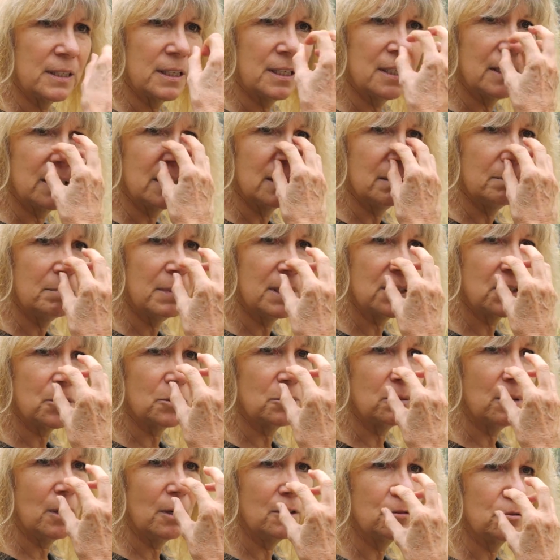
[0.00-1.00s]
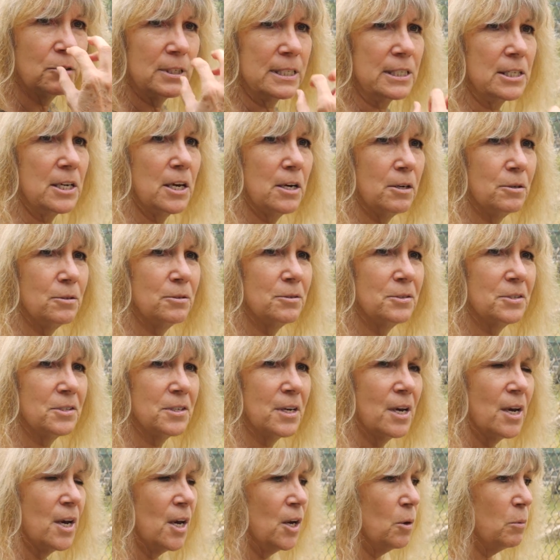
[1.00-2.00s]
the muzzle, over his
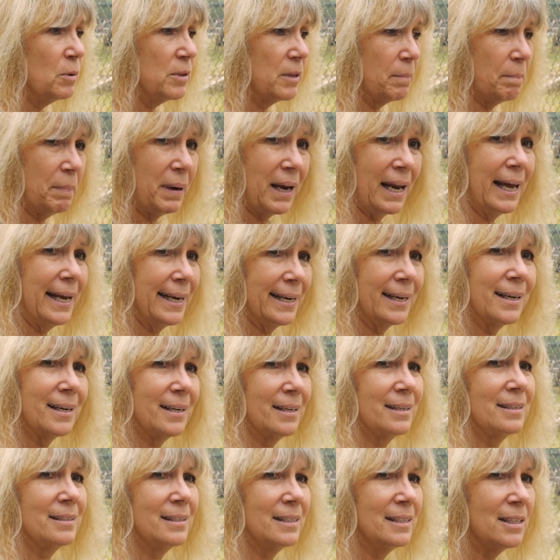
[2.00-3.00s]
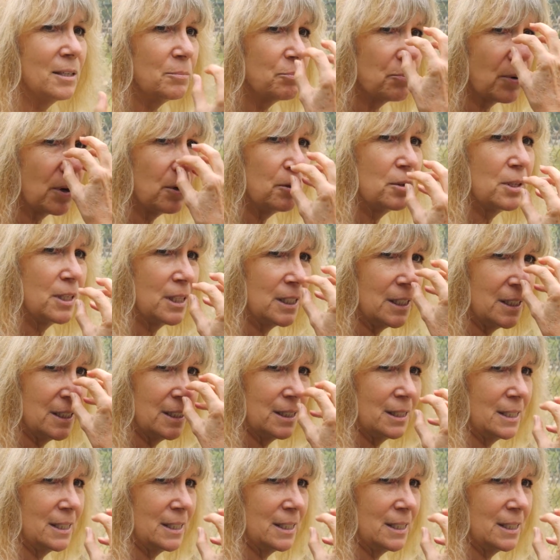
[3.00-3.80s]
nose, with a plank and had broken